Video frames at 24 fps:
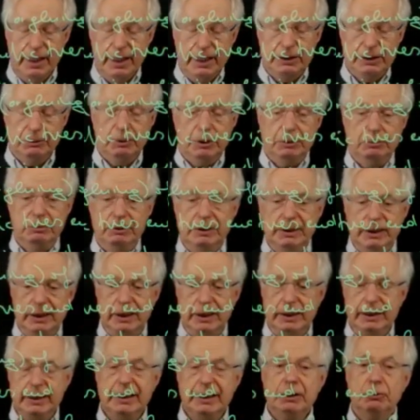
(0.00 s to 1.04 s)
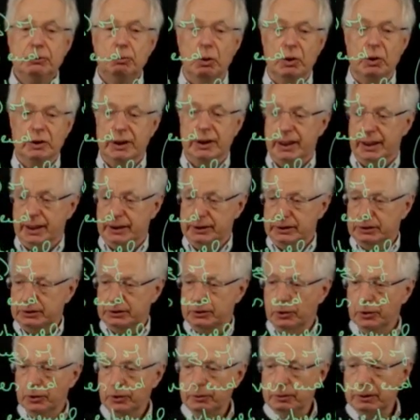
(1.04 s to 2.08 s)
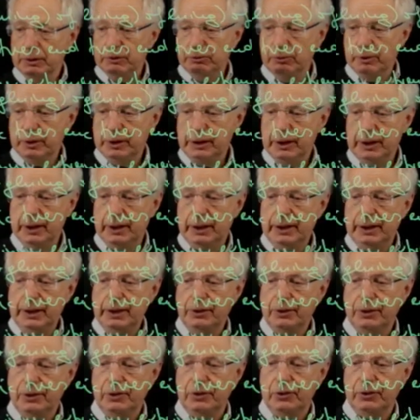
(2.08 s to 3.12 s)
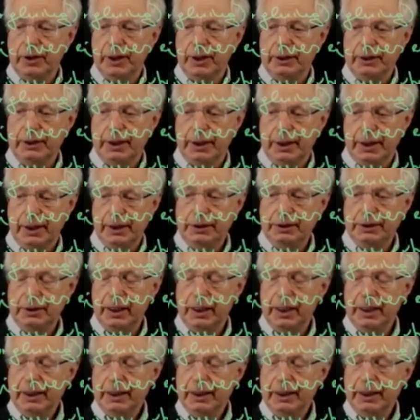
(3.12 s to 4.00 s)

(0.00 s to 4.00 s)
And when we delete one edge, no, if we delete this red edge,